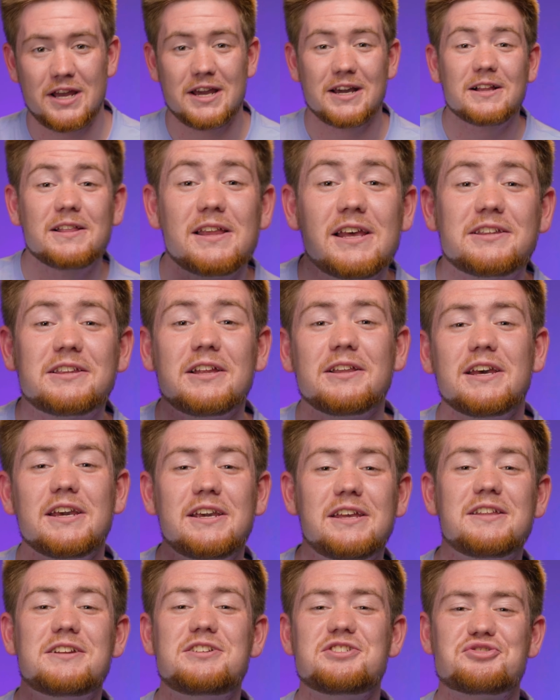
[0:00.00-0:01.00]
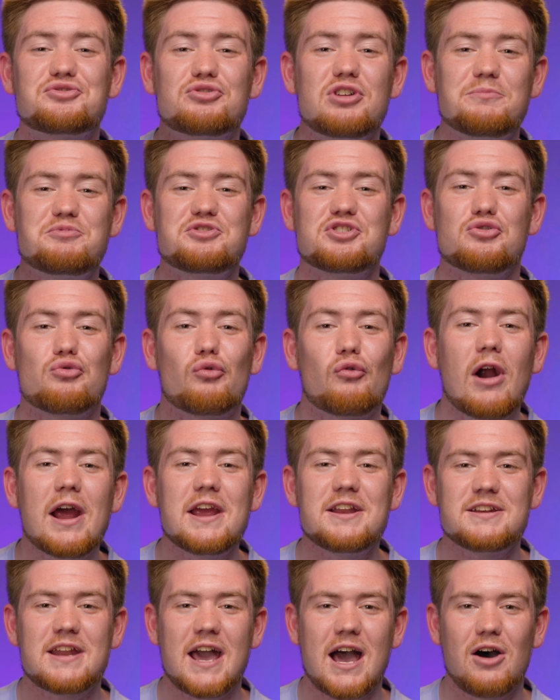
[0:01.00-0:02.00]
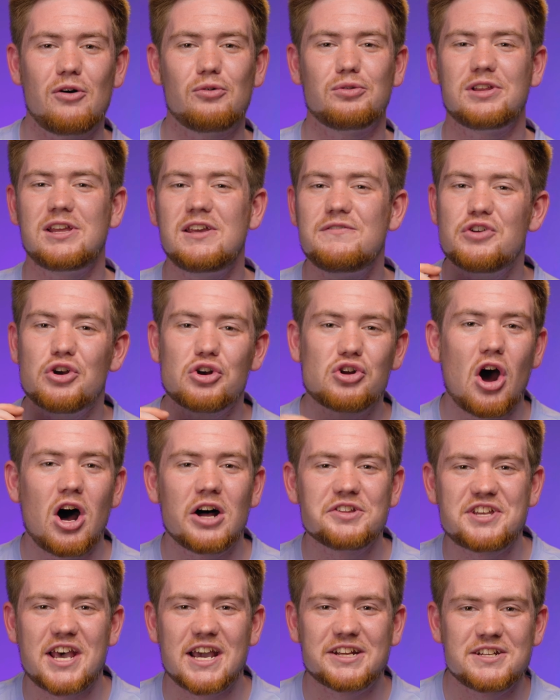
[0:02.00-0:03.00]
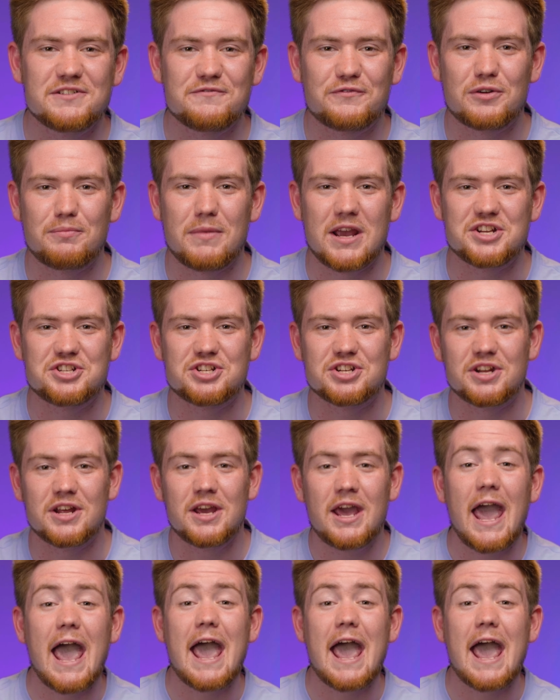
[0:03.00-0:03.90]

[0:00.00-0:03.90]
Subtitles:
Click the link in the description right now, leave your contact information,